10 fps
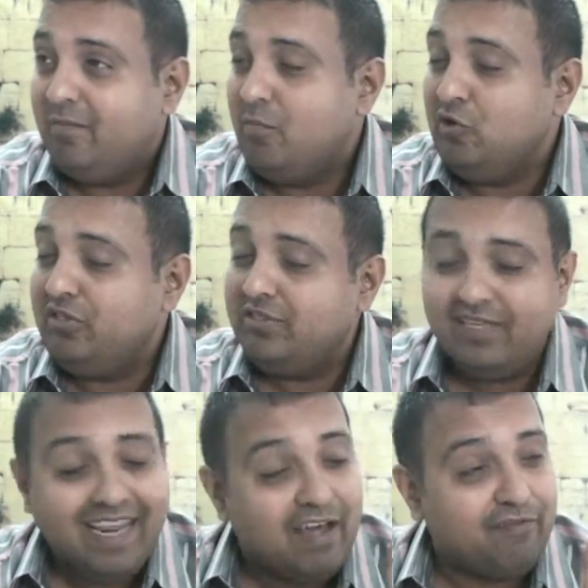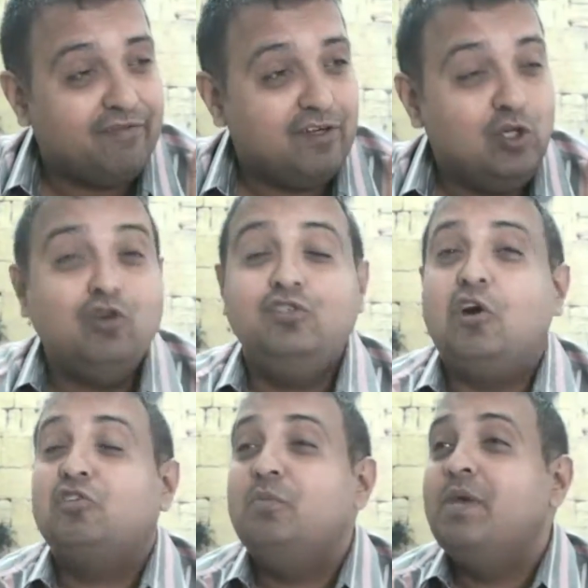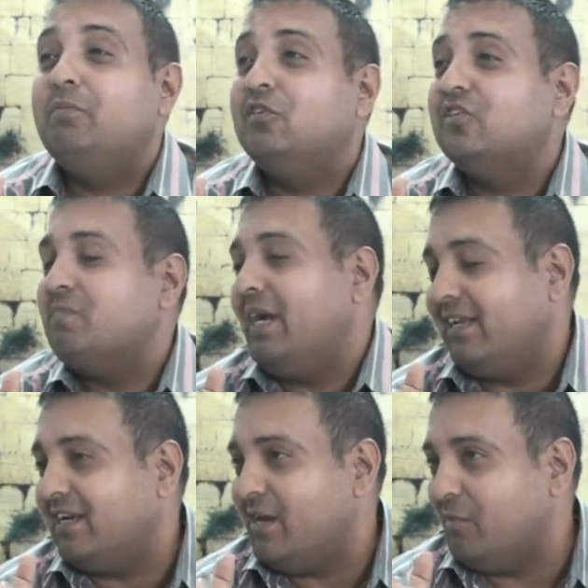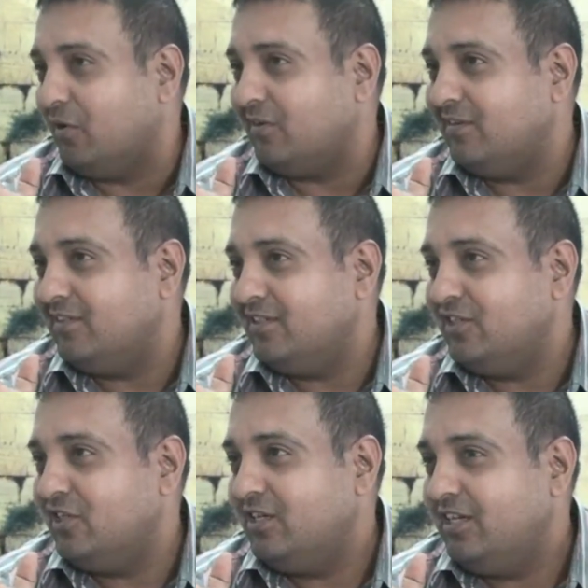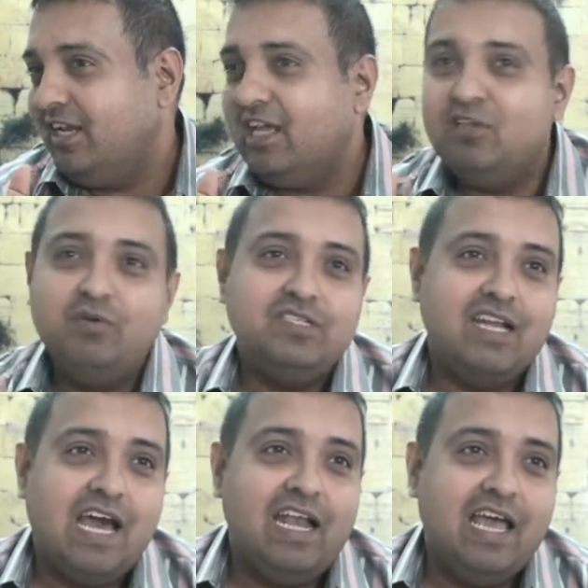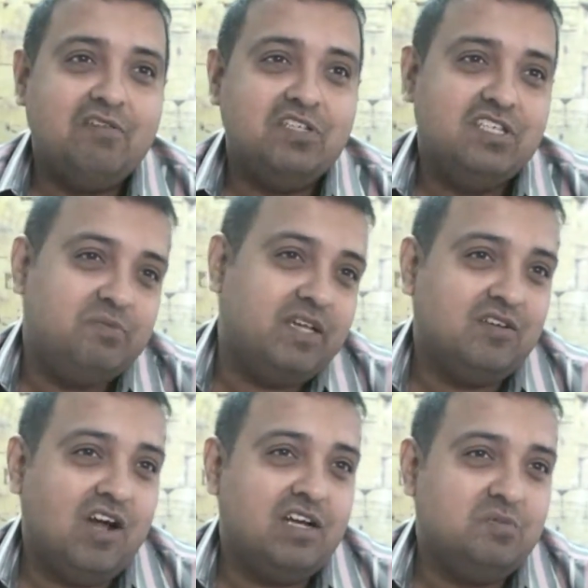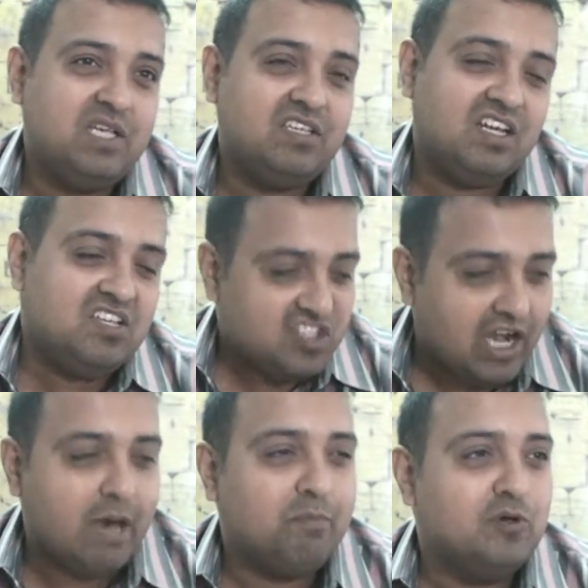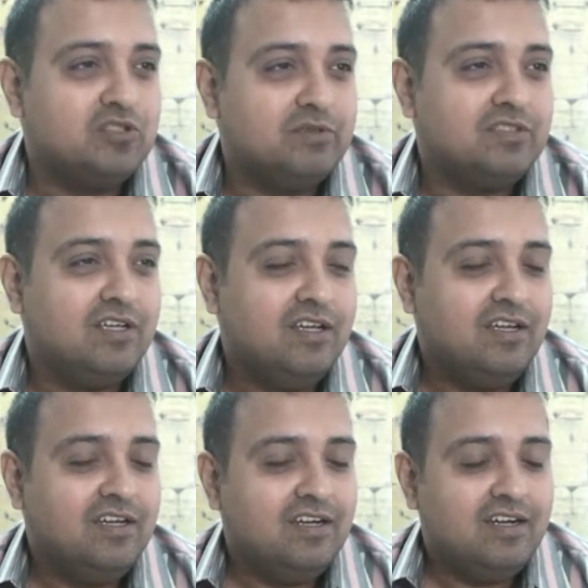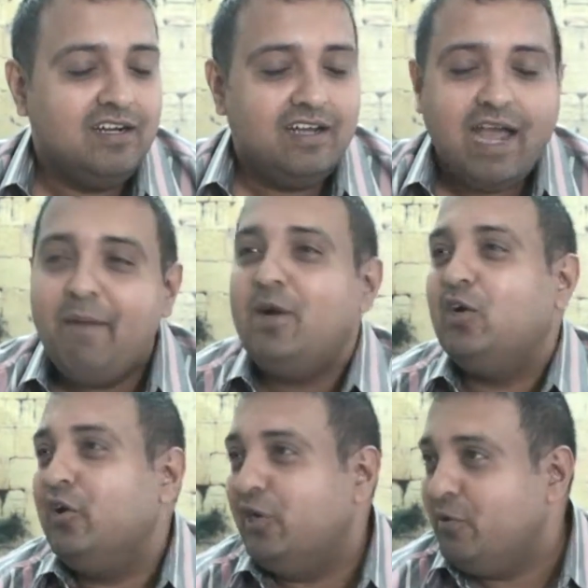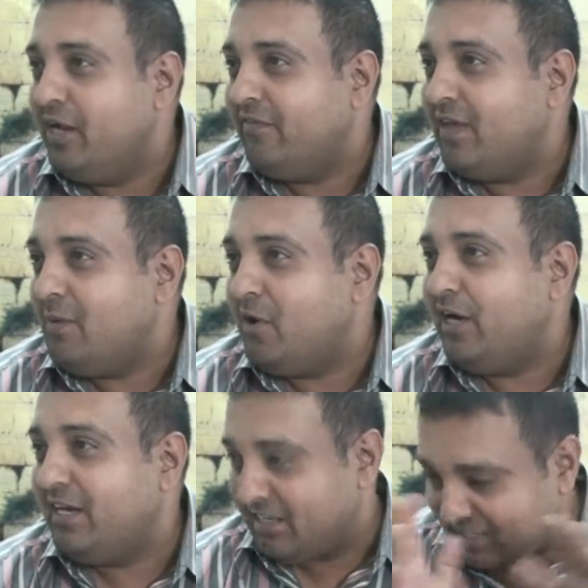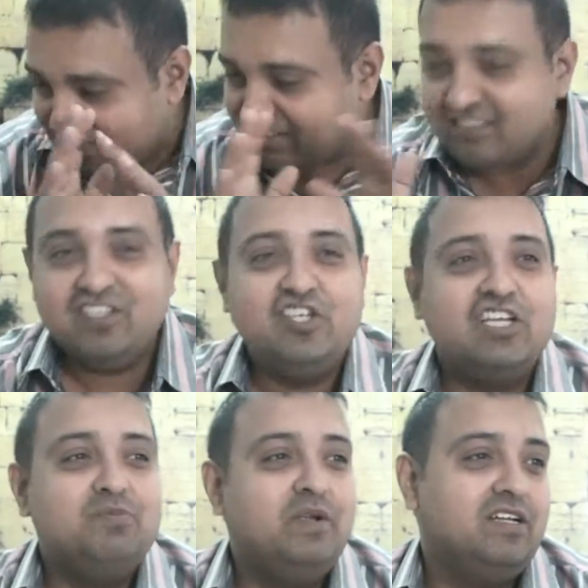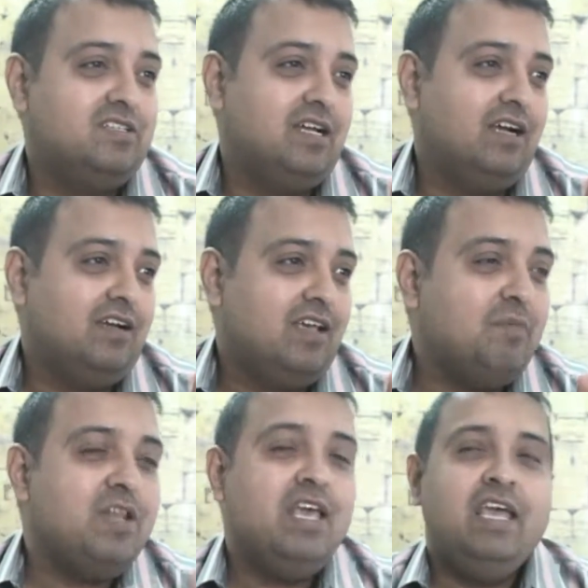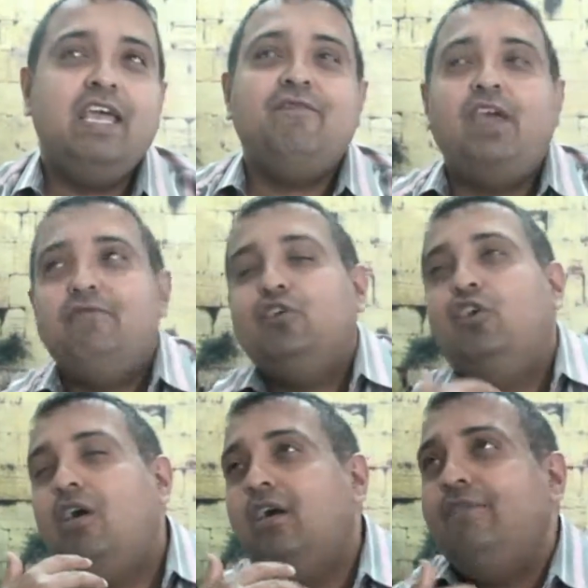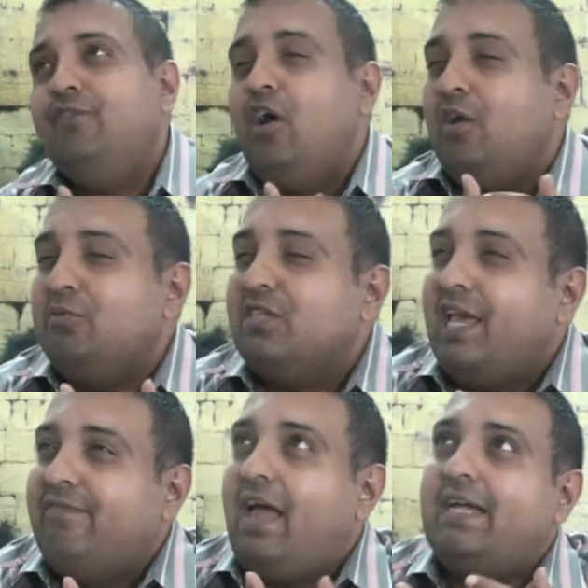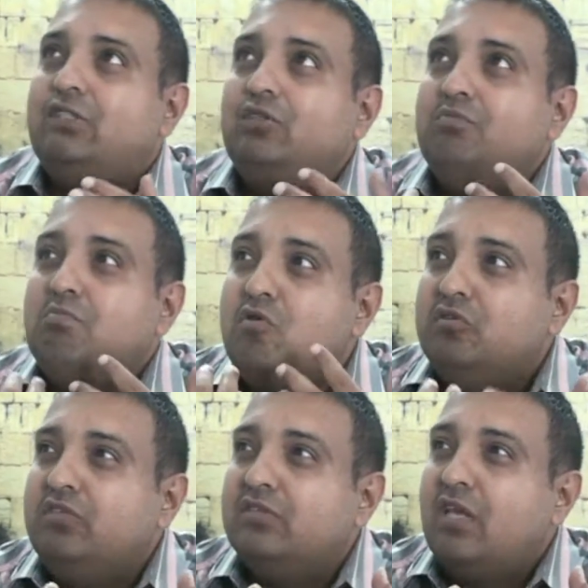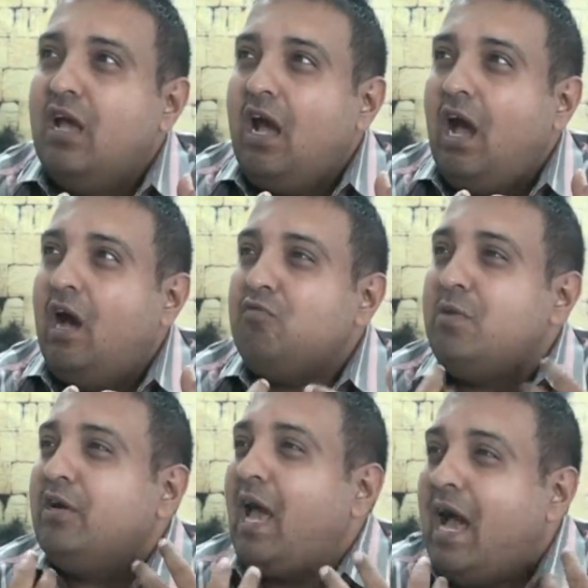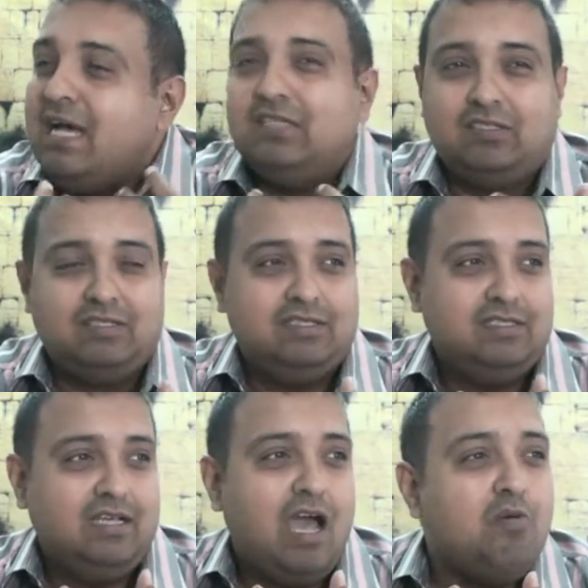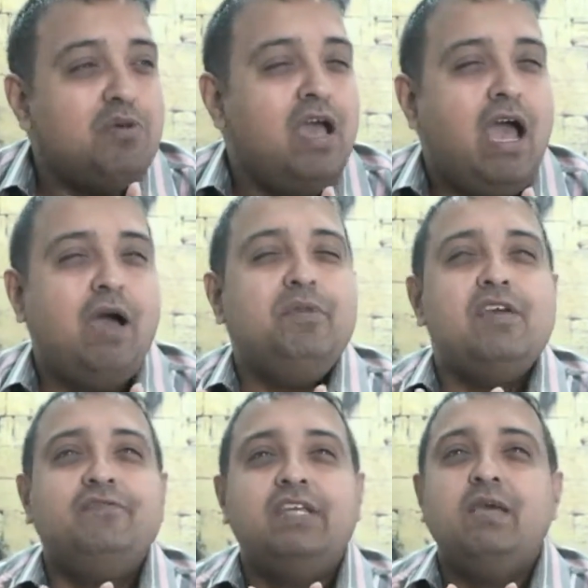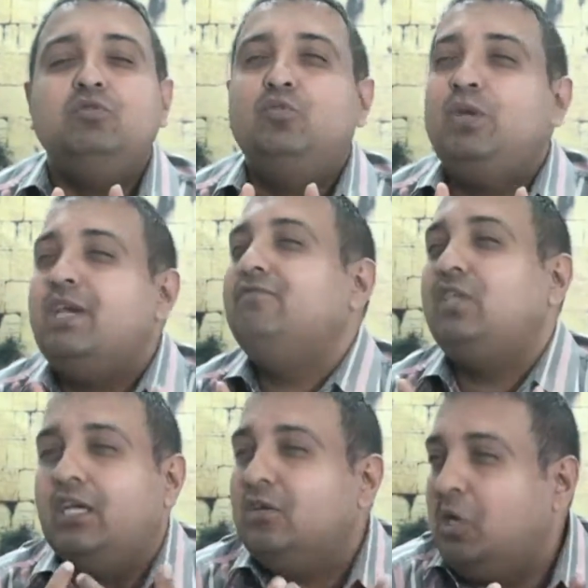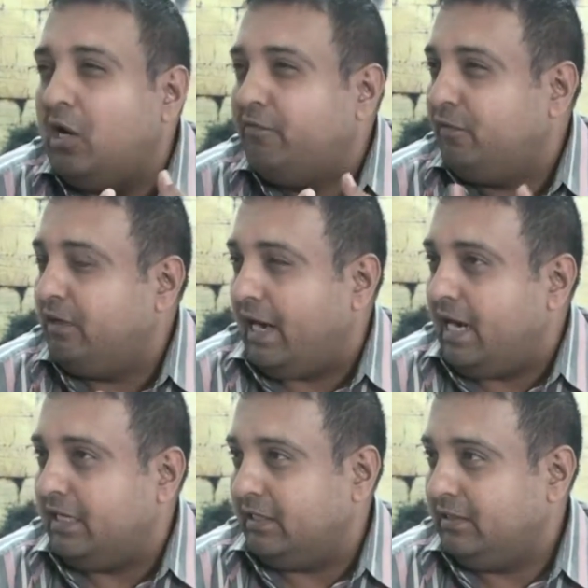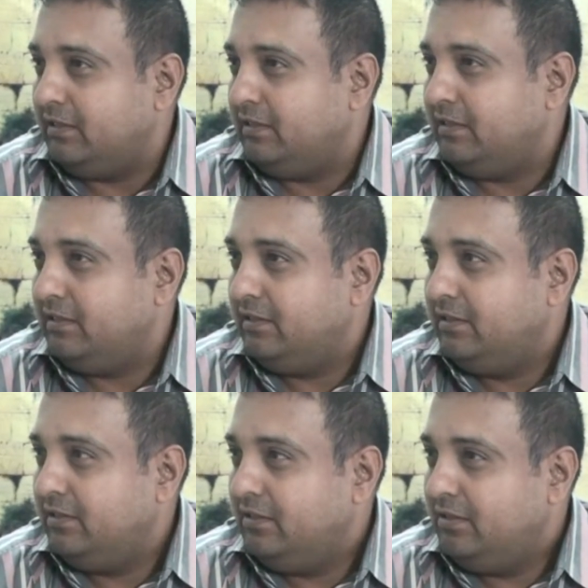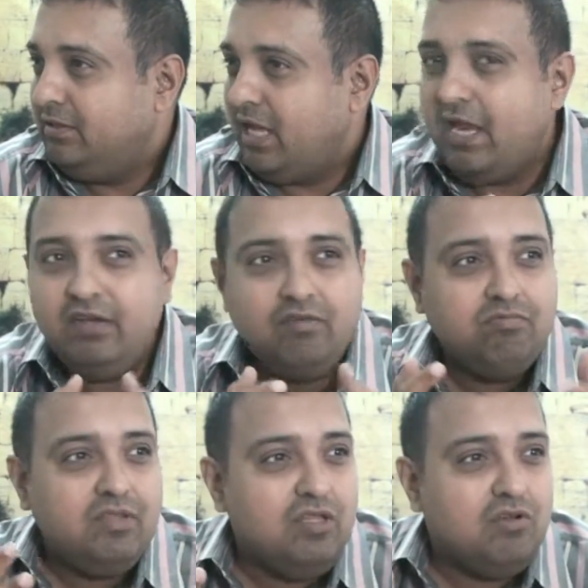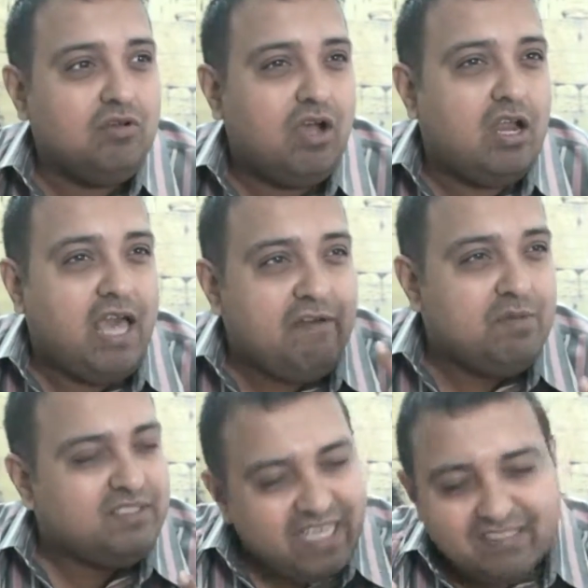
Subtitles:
Moses, enough. Don't talk to me about this matter anymore. In other words, in our language, God is basically, shut up, Moses. I'm not going to do anything about it. The judgment is done. I mean, if God was like that to Moses, how about us? How many of times we have taken God for granted? And you know, God have mercy.